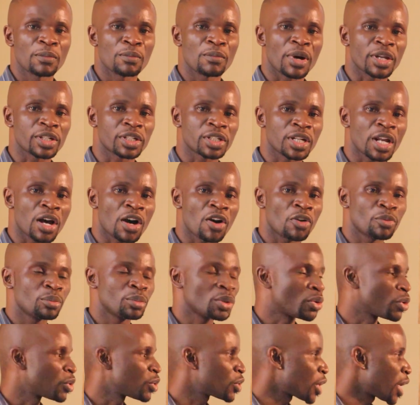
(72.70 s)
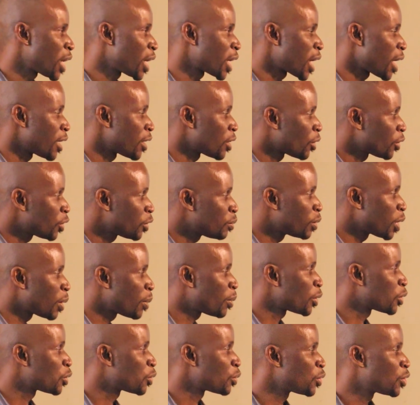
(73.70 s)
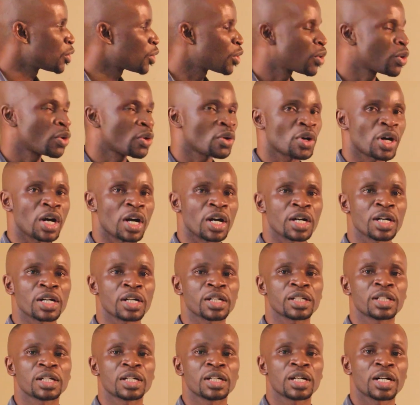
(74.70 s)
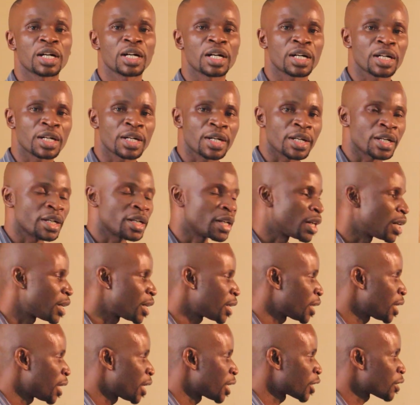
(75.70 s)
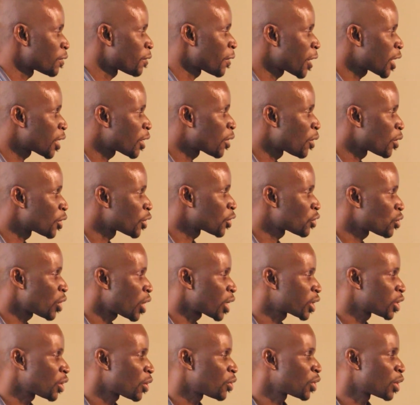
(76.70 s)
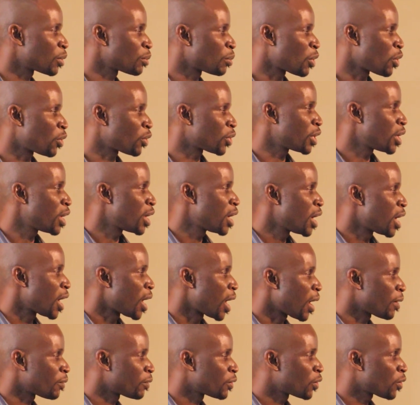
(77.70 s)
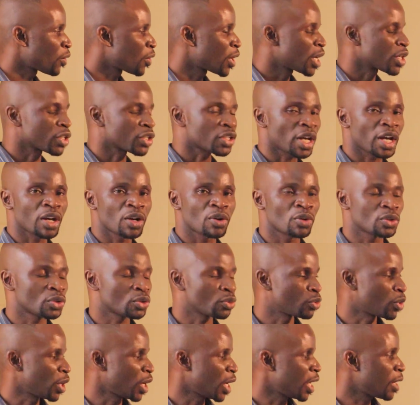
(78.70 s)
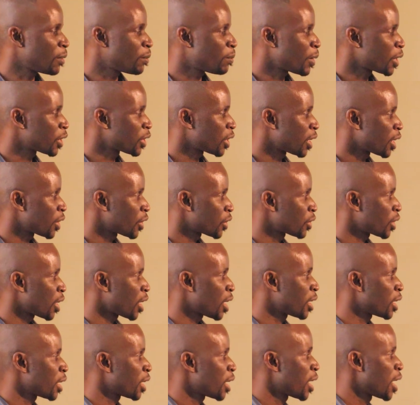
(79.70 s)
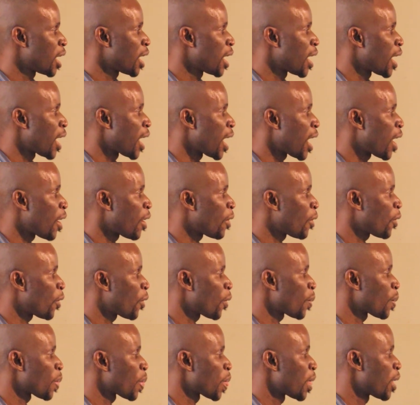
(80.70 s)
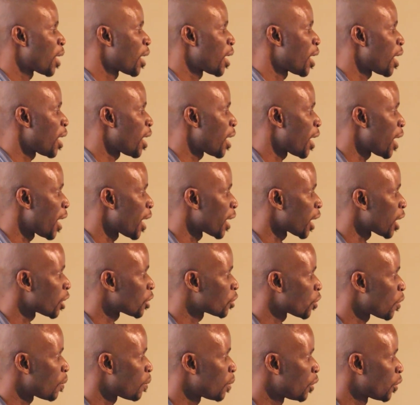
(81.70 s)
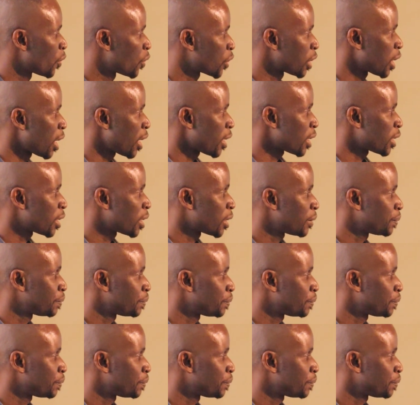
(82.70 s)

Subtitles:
But now, because I cannot be able to draw a spherical structure on the board, I've drawn a circle to help us understand how an atom looks like.